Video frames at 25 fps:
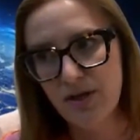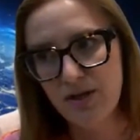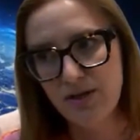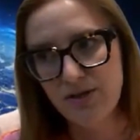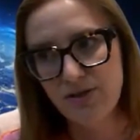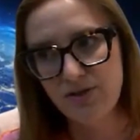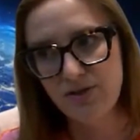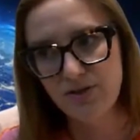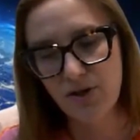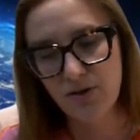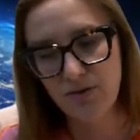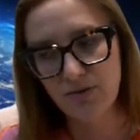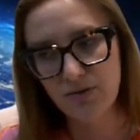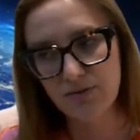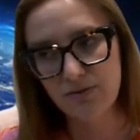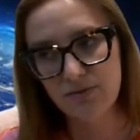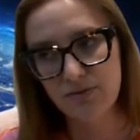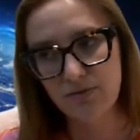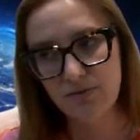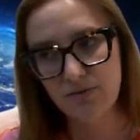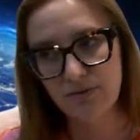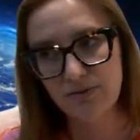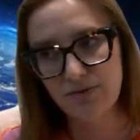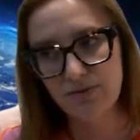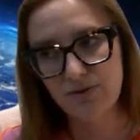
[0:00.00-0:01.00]

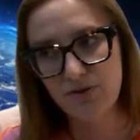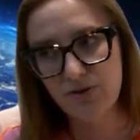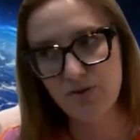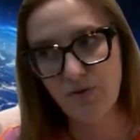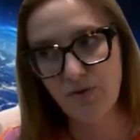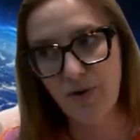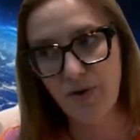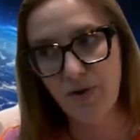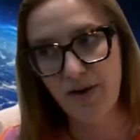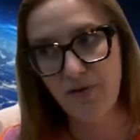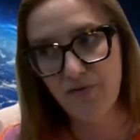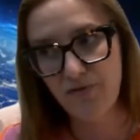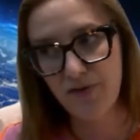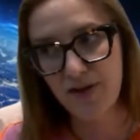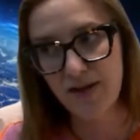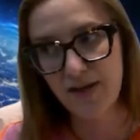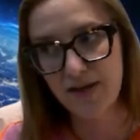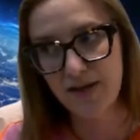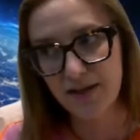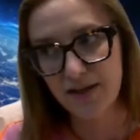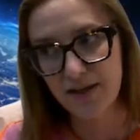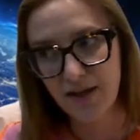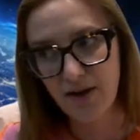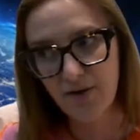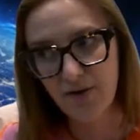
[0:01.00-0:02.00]
So I
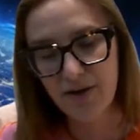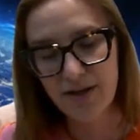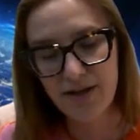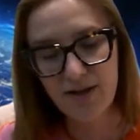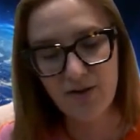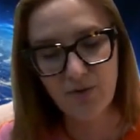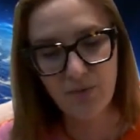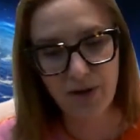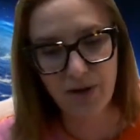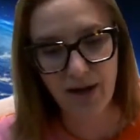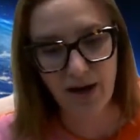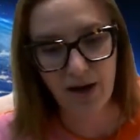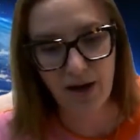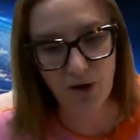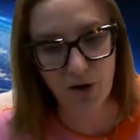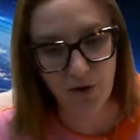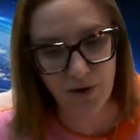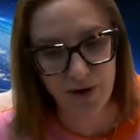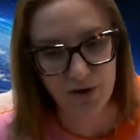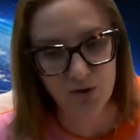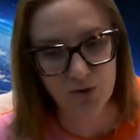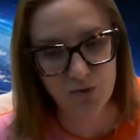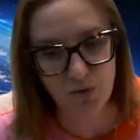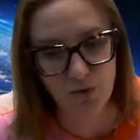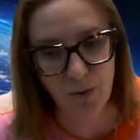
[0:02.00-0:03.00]
think clearly we are
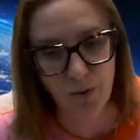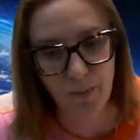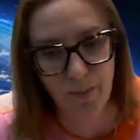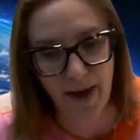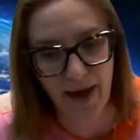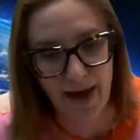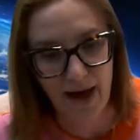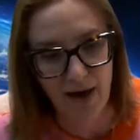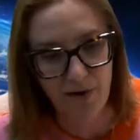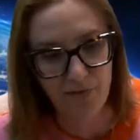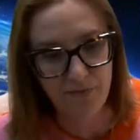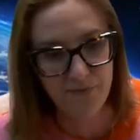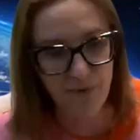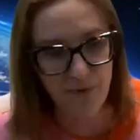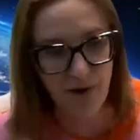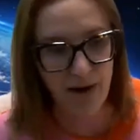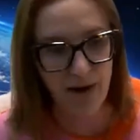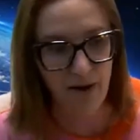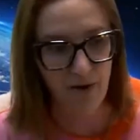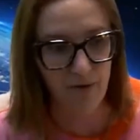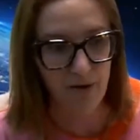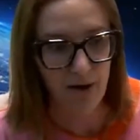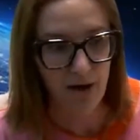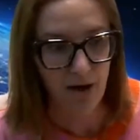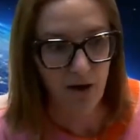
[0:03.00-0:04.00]
going to a path
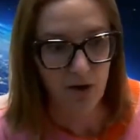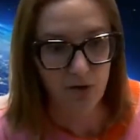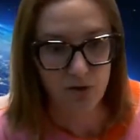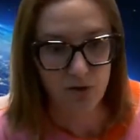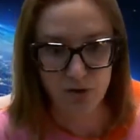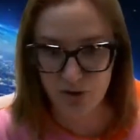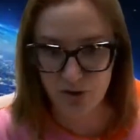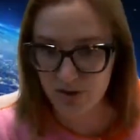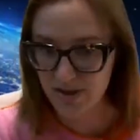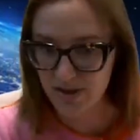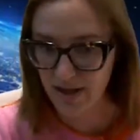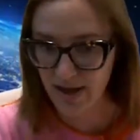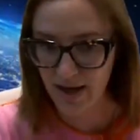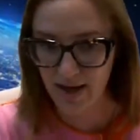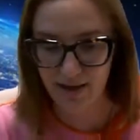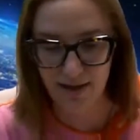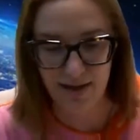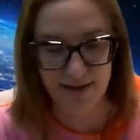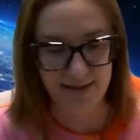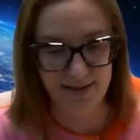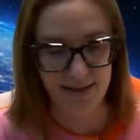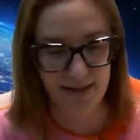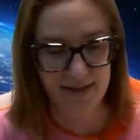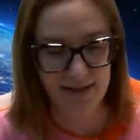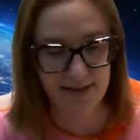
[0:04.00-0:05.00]
where, just like,
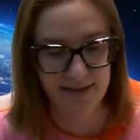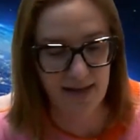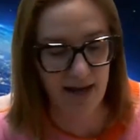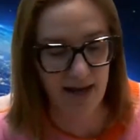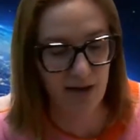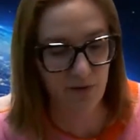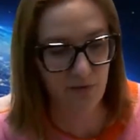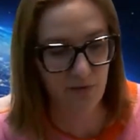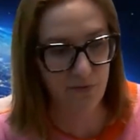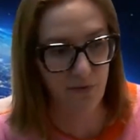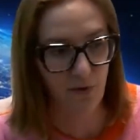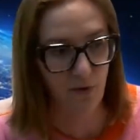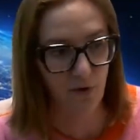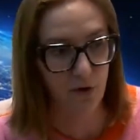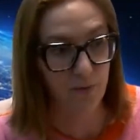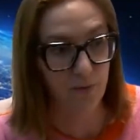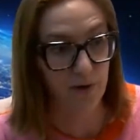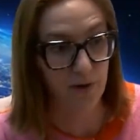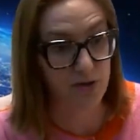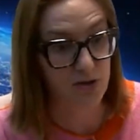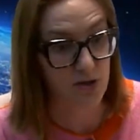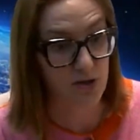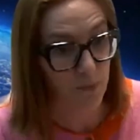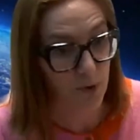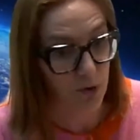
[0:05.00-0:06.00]
as I said, for
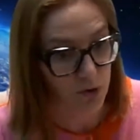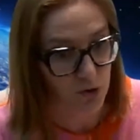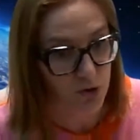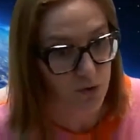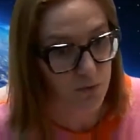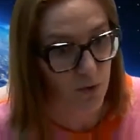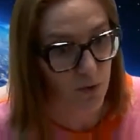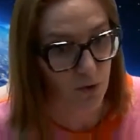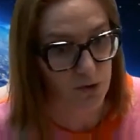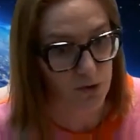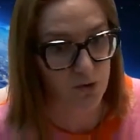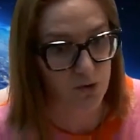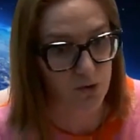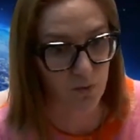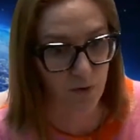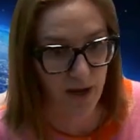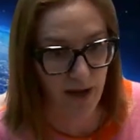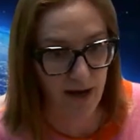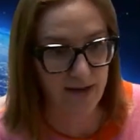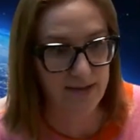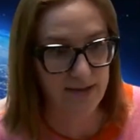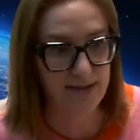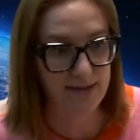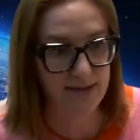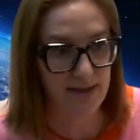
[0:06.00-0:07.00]
quantum controls, we
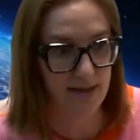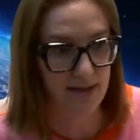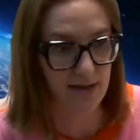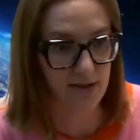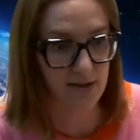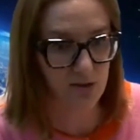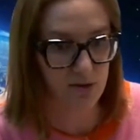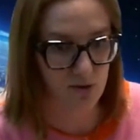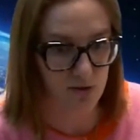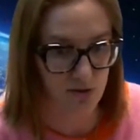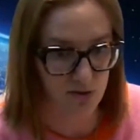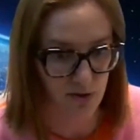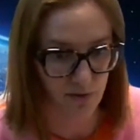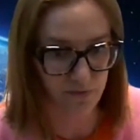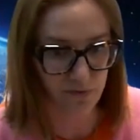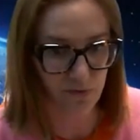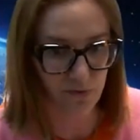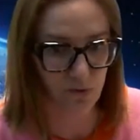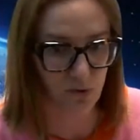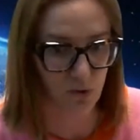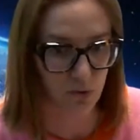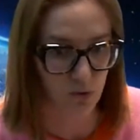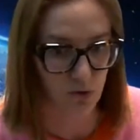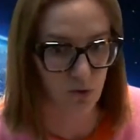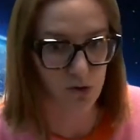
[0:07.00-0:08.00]
are seeing sort of,
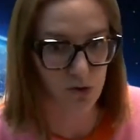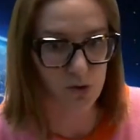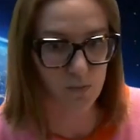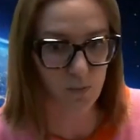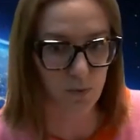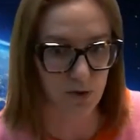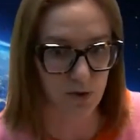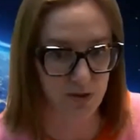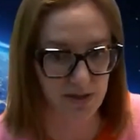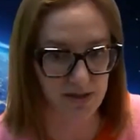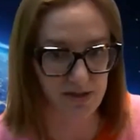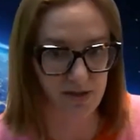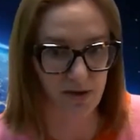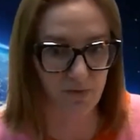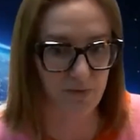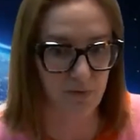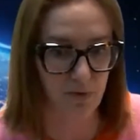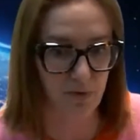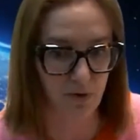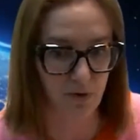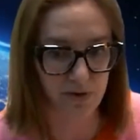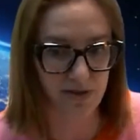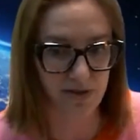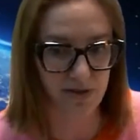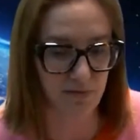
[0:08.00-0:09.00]
those bodies of
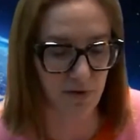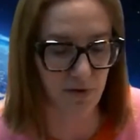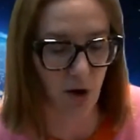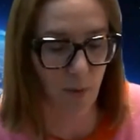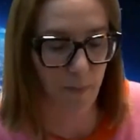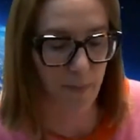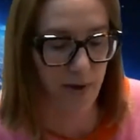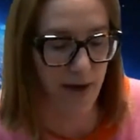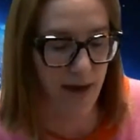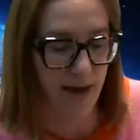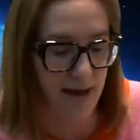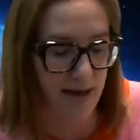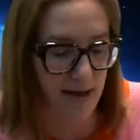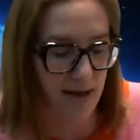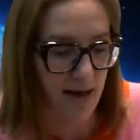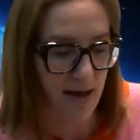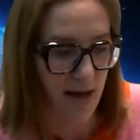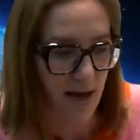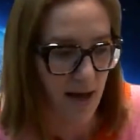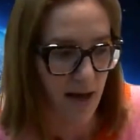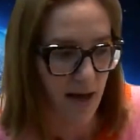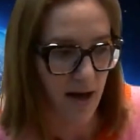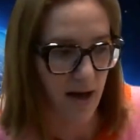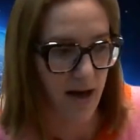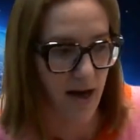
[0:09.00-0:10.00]
law developing
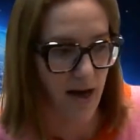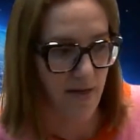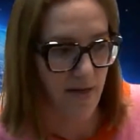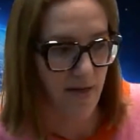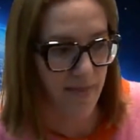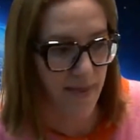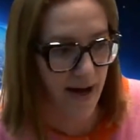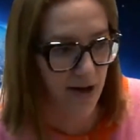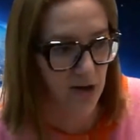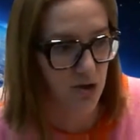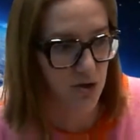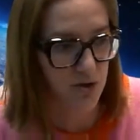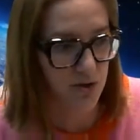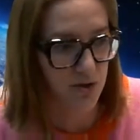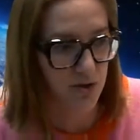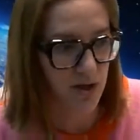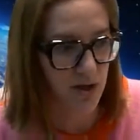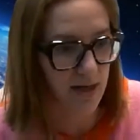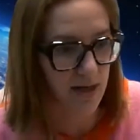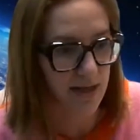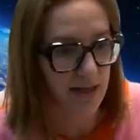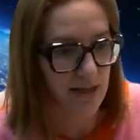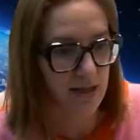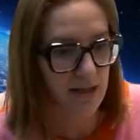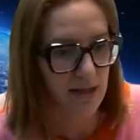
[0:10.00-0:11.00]

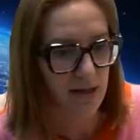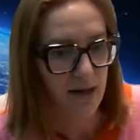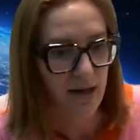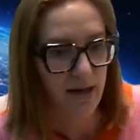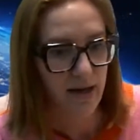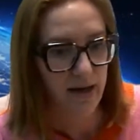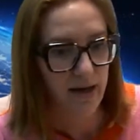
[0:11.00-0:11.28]
nationally.